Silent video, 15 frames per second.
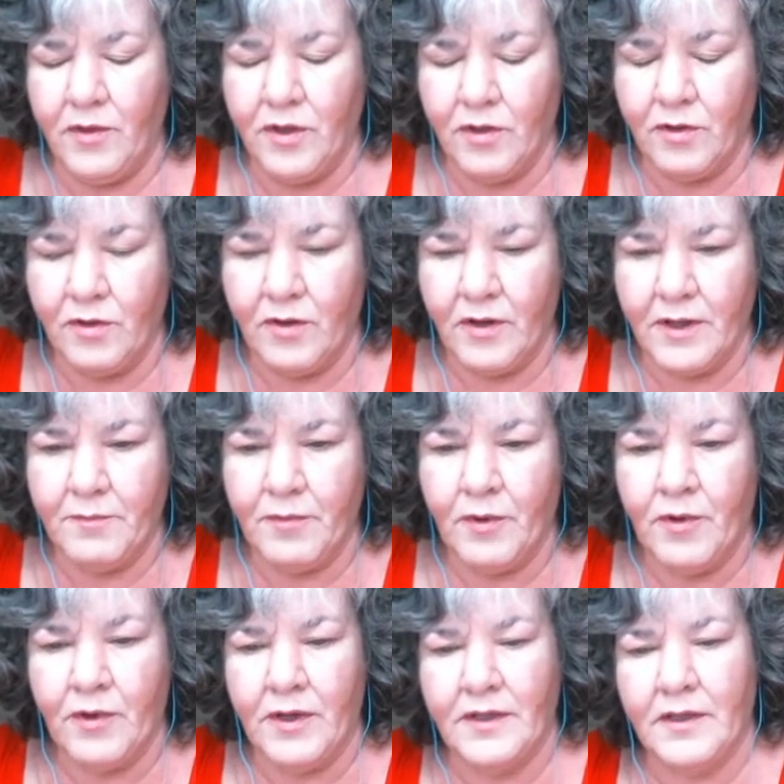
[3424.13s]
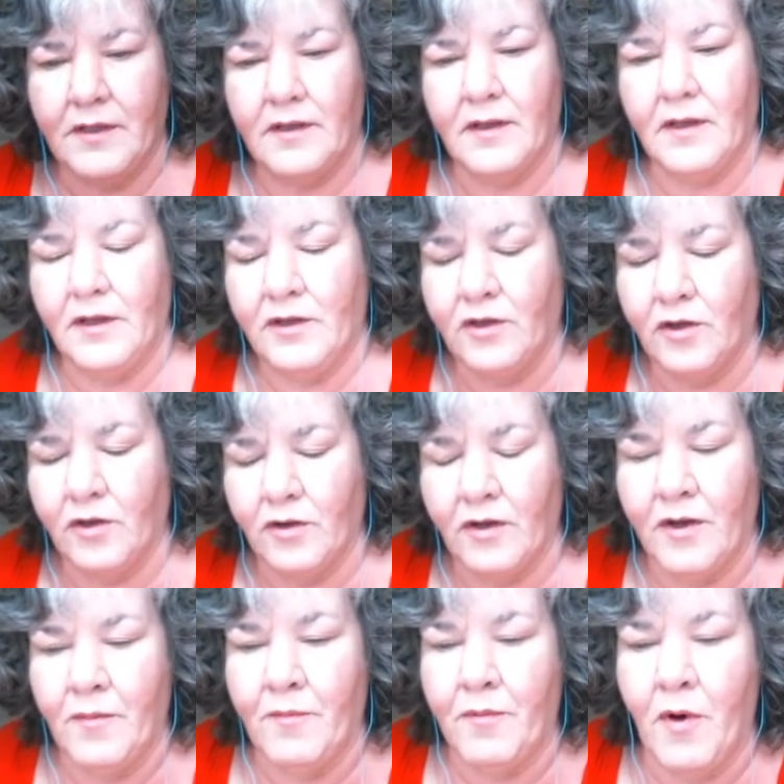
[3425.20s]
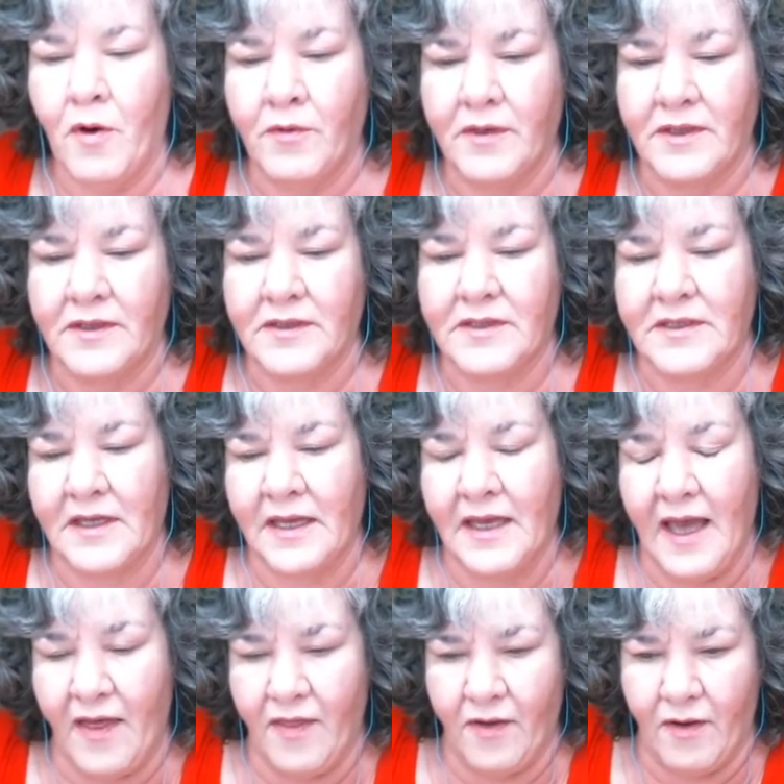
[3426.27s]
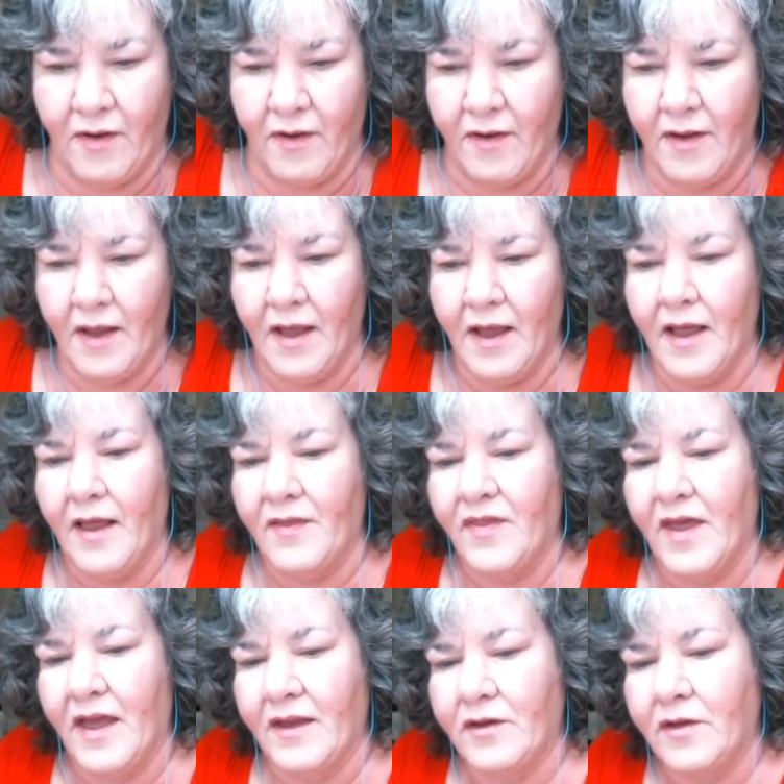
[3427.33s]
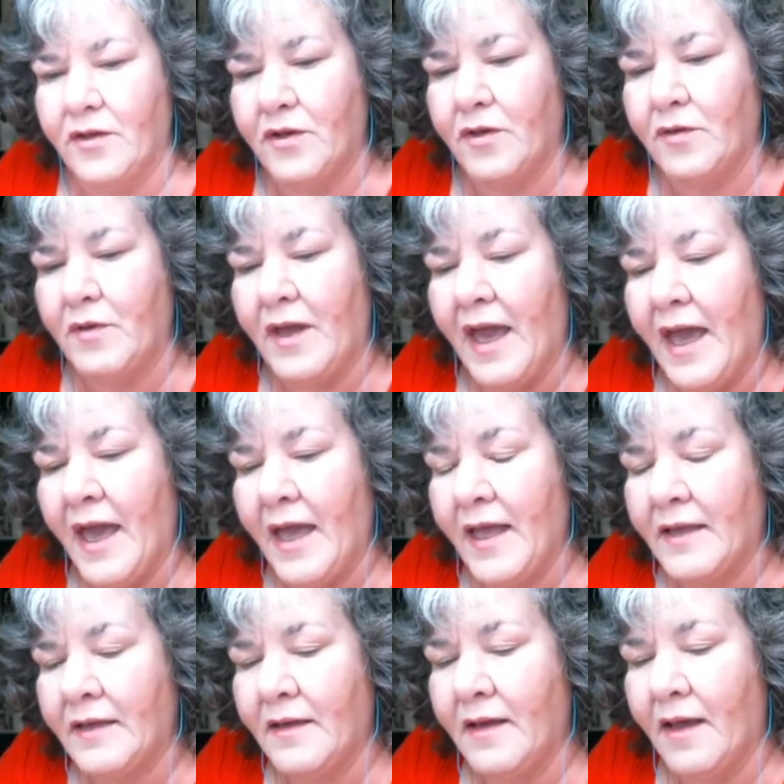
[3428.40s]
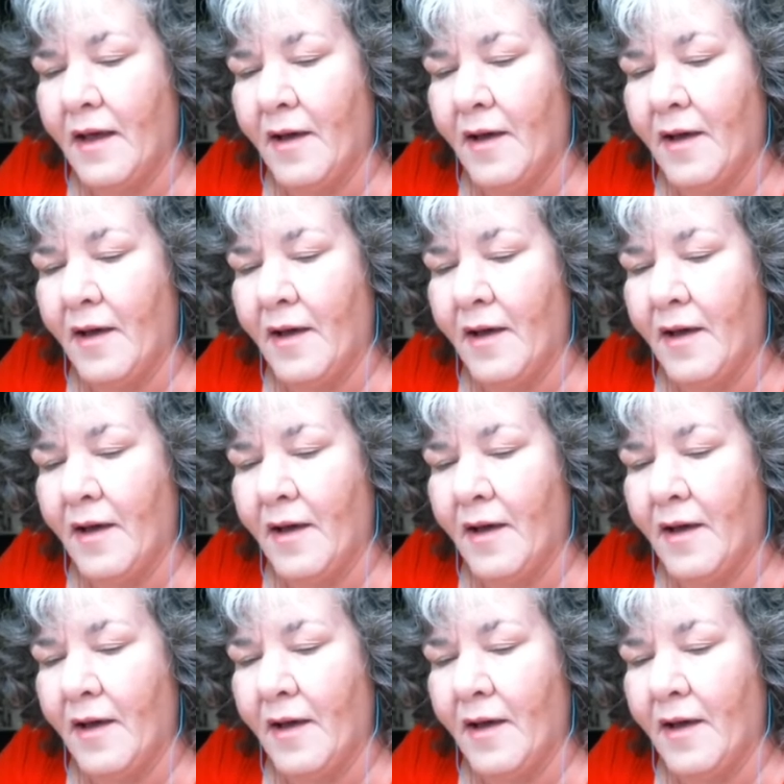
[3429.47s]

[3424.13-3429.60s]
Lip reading: you're going to put your components together, then you can